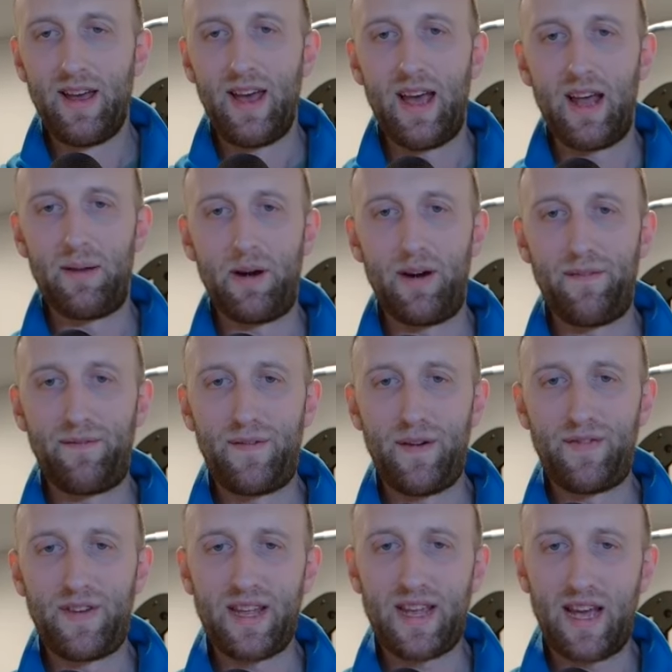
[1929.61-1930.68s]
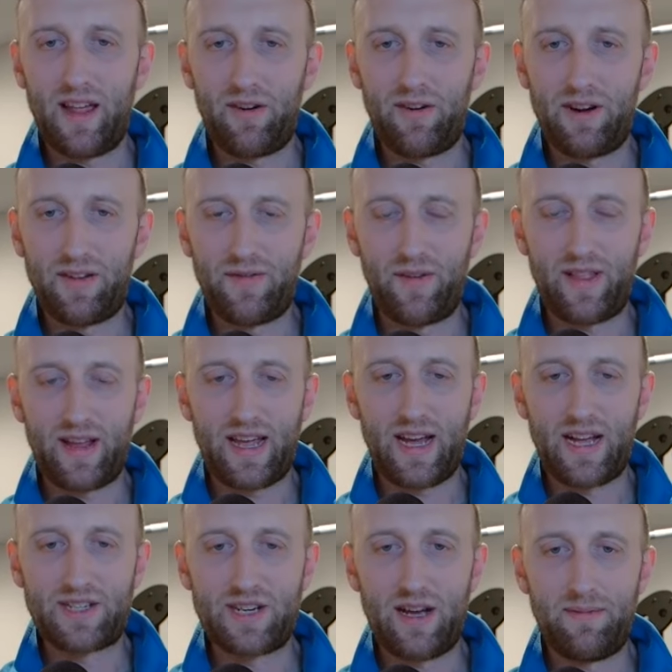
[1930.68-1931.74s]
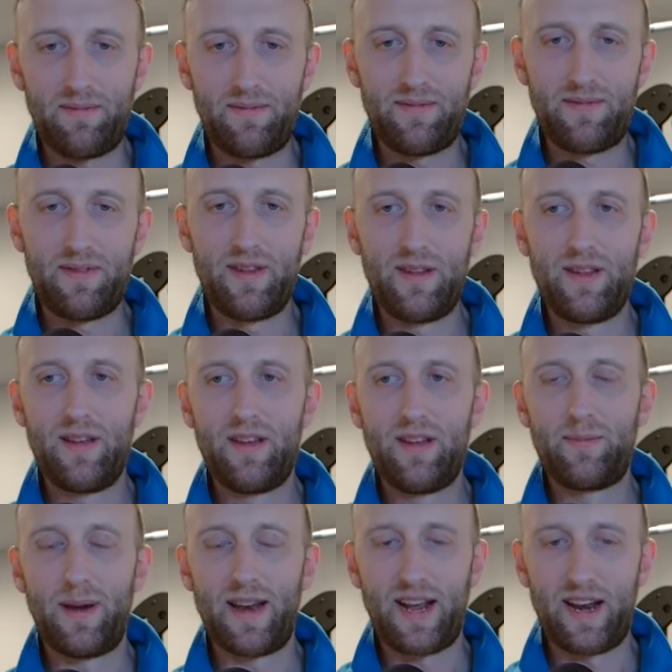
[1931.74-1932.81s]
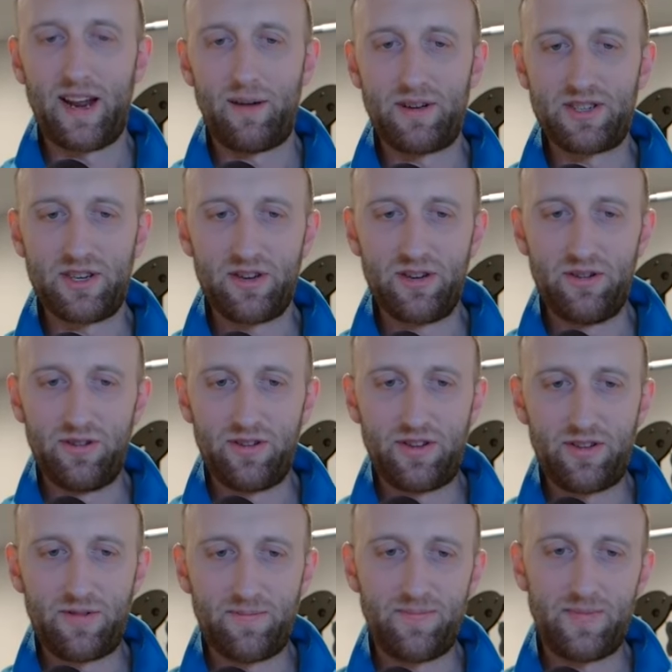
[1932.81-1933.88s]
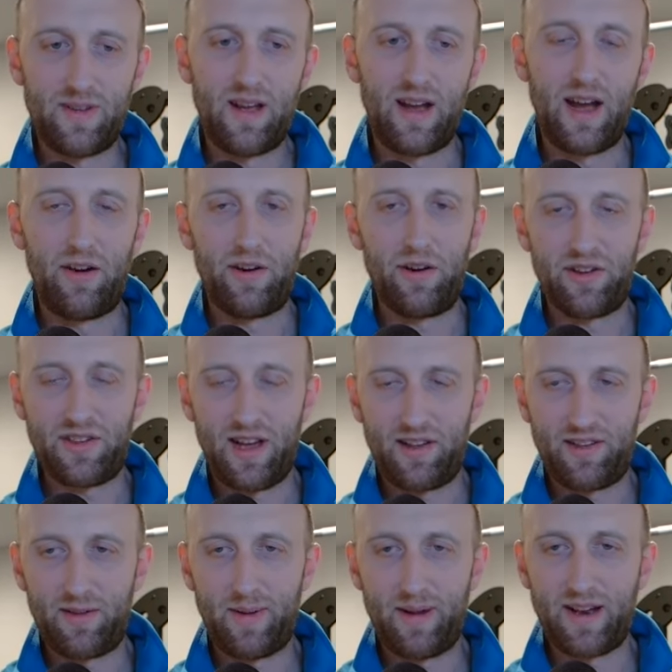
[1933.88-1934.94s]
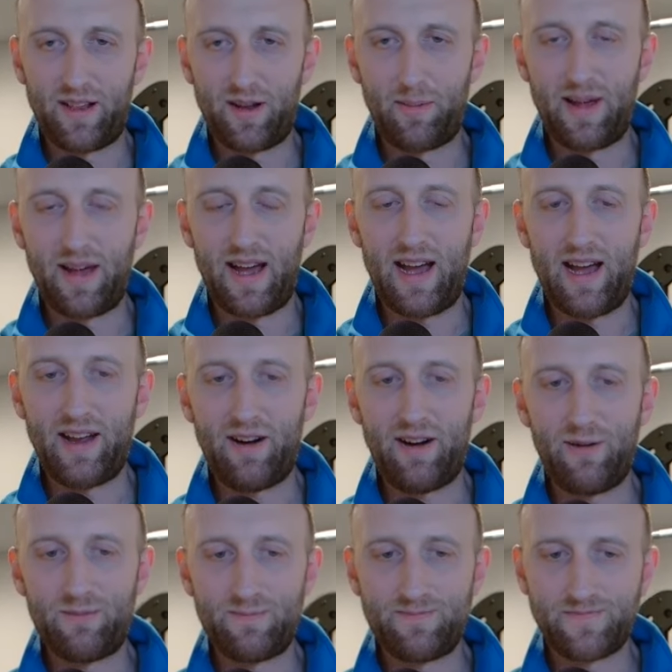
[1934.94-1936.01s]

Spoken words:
Add about 50 calories for the ketchup, depending on how much you use. I would always estimate a little bit higher.